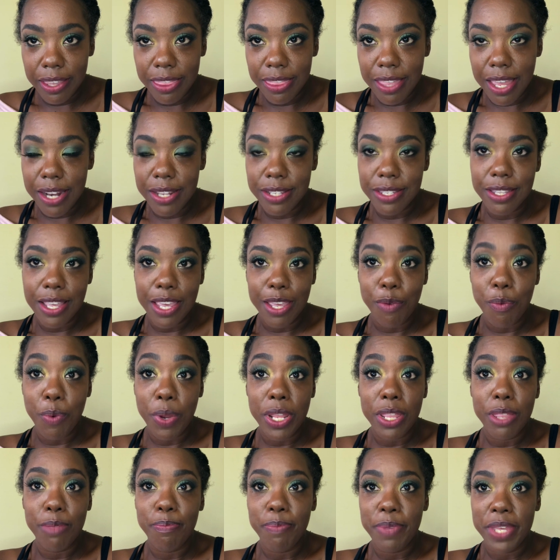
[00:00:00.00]
That is like one
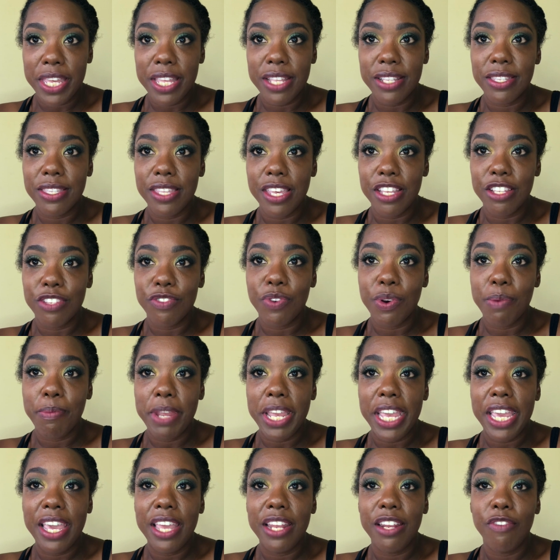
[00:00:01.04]
of the biggest things for
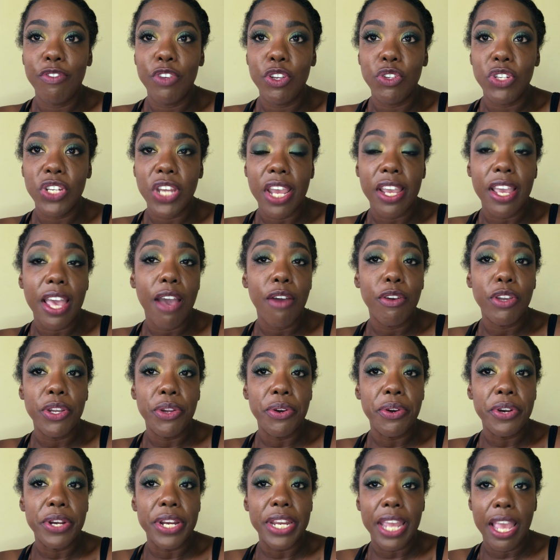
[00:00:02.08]
me. And if you check out
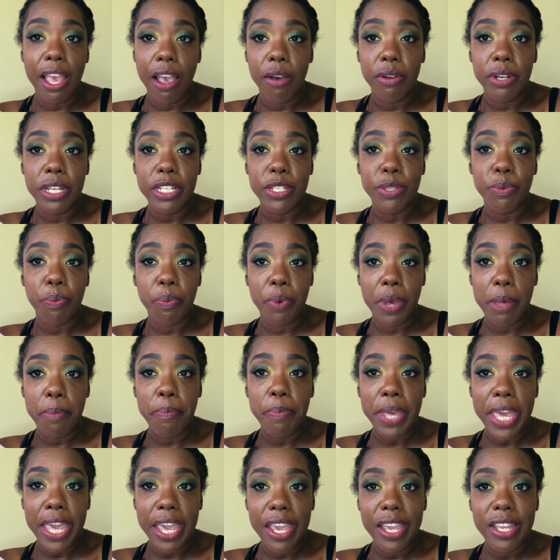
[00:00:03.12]
your county's
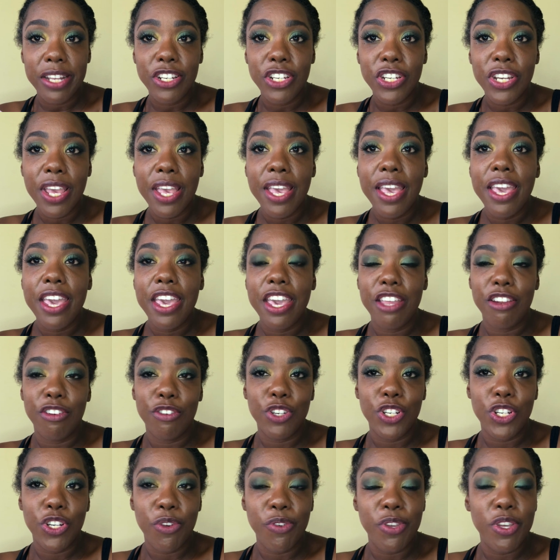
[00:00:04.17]
webpage,
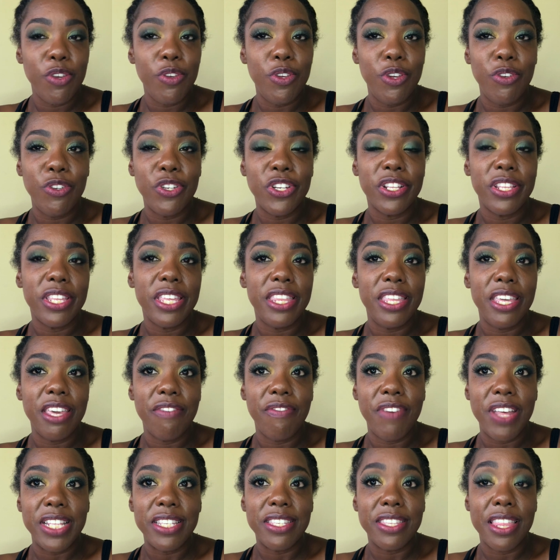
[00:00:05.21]
it'll show you usually the
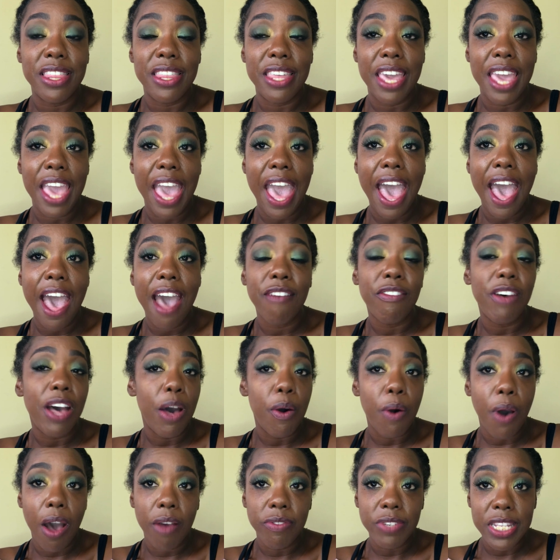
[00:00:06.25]
events that they have,
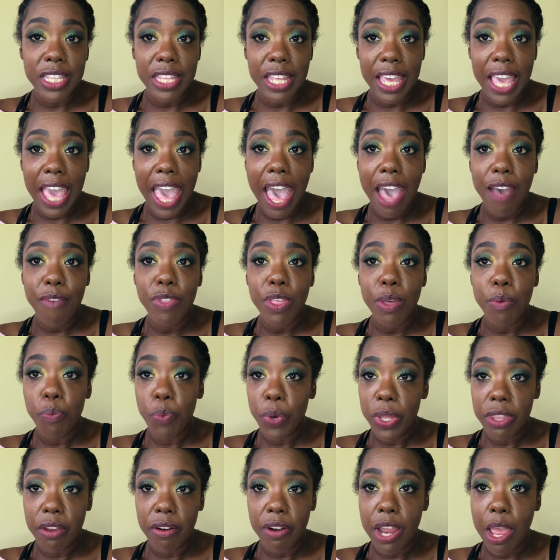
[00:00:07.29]
how often they have them,
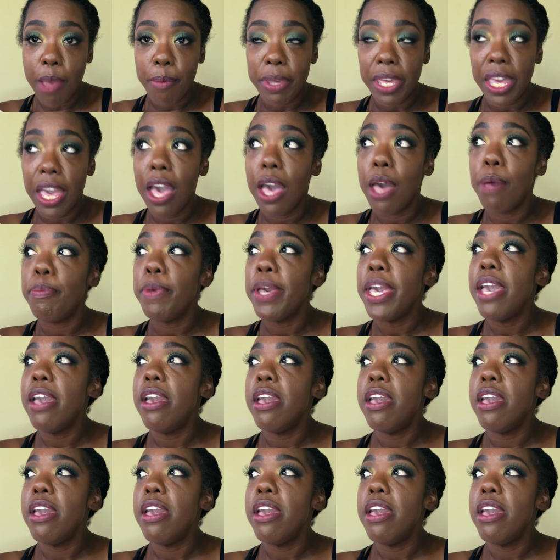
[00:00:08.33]
when they're coming up.